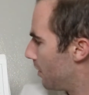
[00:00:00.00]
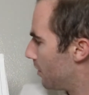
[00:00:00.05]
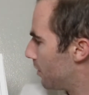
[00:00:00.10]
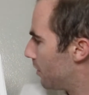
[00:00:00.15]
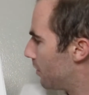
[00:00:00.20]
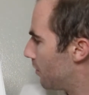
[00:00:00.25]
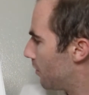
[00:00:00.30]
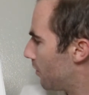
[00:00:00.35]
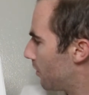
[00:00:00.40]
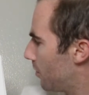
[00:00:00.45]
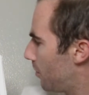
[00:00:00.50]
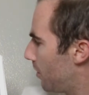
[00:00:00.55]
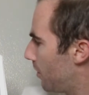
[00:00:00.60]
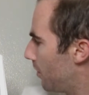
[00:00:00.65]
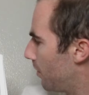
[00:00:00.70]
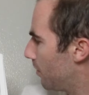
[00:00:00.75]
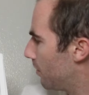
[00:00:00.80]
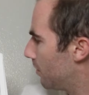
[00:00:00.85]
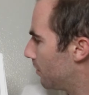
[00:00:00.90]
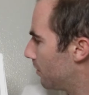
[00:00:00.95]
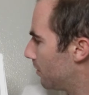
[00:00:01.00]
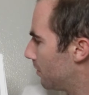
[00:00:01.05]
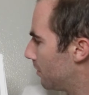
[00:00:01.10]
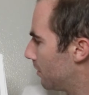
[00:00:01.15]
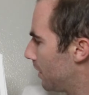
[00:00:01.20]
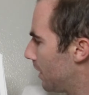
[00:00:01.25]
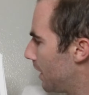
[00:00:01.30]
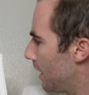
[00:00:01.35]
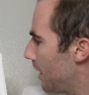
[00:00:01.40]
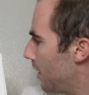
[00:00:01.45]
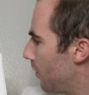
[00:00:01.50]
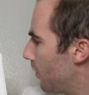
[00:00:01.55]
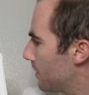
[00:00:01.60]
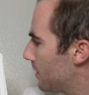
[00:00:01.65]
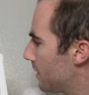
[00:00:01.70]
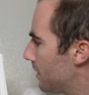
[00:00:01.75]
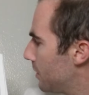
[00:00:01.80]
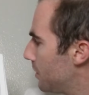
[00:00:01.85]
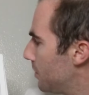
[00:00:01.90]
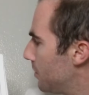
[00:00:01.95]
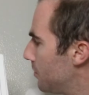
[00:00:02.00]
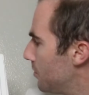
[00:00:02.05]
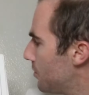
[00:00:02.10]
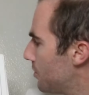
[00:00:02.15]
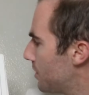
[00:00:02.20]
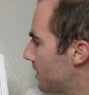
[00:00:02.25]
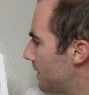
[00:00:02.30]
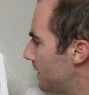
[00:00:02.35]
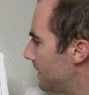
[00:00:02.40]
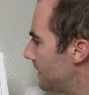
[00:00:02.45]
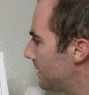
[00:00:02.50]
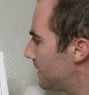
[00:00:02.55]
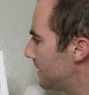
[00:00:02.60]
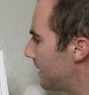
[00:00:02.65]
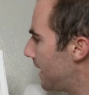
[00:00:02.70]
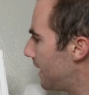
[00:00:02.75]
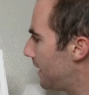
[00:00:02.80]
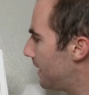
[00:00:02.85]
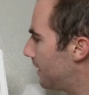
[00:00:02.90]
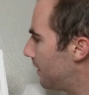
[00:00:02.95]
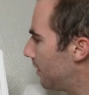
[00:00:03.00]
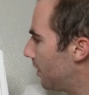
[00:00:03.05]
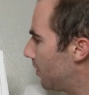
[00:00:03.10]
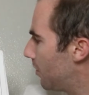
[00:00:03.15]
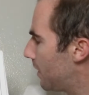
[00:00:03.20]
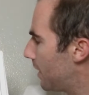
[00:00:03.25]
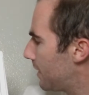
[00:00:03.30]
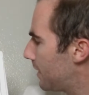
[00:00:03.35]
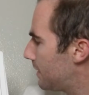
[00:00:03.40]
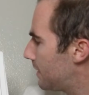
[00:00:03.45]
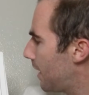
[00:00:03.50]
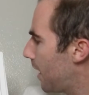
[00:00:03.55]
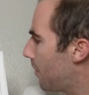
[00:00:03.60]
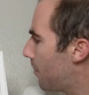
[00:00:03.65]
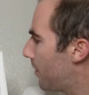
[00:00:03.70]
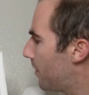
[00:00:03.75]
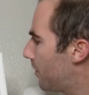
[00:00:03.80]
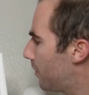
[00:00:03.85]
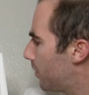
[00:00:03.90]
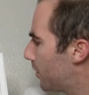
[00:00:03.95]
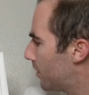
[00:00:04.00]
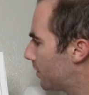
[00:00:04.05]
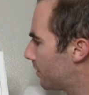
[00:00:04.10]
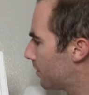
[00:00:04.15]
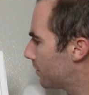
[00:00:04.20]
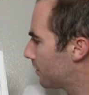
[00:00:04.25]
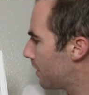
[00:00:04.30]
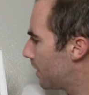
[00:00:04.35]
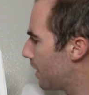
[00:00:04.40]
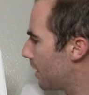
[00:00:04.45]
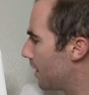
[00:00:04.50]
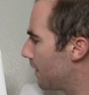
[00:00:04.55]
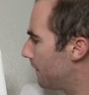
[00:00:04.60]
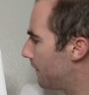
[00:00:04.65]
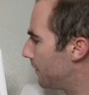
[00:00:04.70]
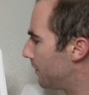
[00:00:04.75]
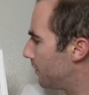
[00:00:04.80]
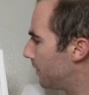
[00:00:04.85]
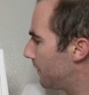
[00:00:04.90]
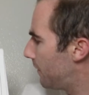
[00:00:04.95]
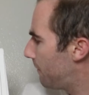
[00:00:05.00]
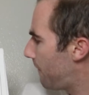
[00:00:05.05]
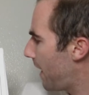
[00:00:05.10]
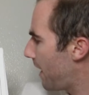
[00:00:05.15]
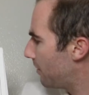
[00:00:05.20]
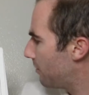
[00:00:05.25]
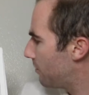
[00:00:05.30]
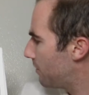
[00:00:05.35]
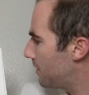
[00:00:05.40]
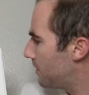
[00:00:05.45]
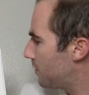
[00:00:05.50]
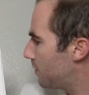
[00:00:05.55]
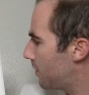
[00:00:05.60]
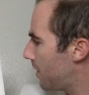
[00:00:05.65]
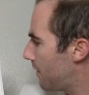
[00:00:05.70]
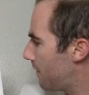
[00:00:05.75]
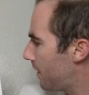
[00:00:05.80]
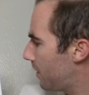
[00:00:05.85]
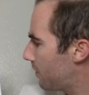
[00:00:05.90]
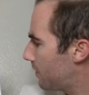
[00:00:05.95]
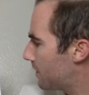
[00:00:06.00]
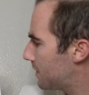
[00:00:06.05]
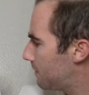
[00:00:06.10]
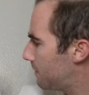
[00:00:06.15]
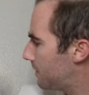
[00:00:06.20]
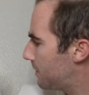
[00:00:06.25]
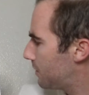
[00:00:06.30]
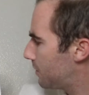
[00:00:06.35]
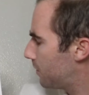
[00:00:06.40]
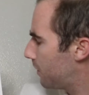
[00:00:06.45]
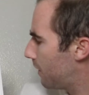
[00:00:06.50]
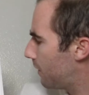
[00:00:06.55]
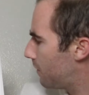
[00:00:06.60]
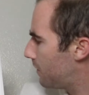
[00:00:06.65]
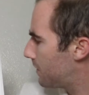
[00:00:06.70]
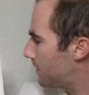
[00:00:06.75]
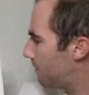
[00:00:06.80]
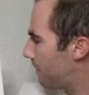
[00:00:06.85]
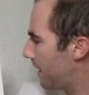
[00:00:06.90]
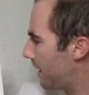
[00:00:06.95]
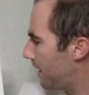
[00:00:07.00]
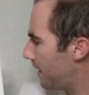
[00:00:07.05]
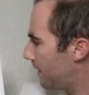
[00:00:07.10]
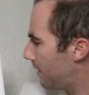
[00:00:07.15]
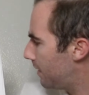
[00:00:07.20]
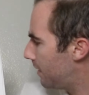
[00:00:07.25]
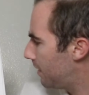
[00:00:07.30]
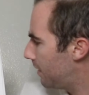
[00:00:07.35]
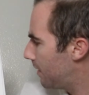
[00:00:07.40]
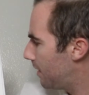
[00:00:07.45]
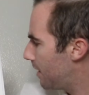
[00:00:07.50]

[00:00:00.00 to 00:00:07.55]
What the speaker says: The North Pole. It was a huge city standing alone at the top of the world, filled with factories where every Christmas toy was made.